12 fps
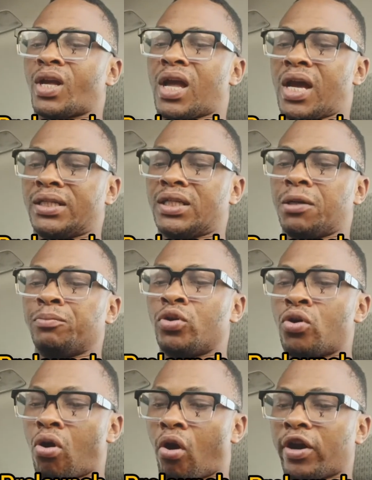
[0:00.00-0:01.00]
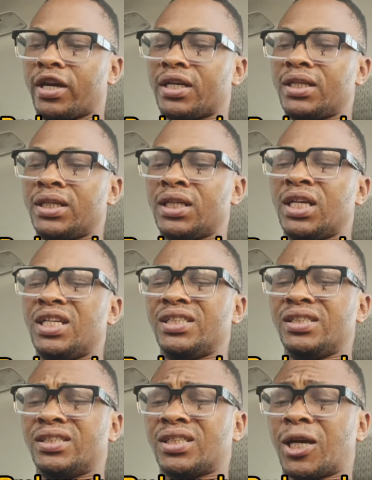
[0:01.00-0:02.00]
and currently
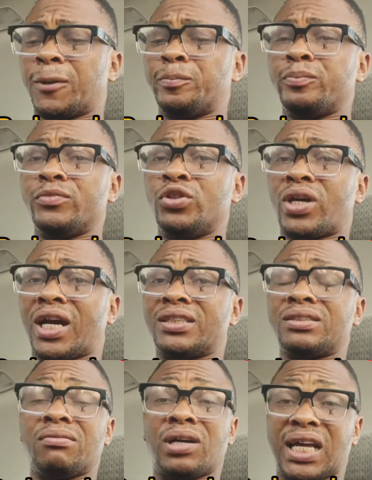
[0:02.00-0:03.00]
is you can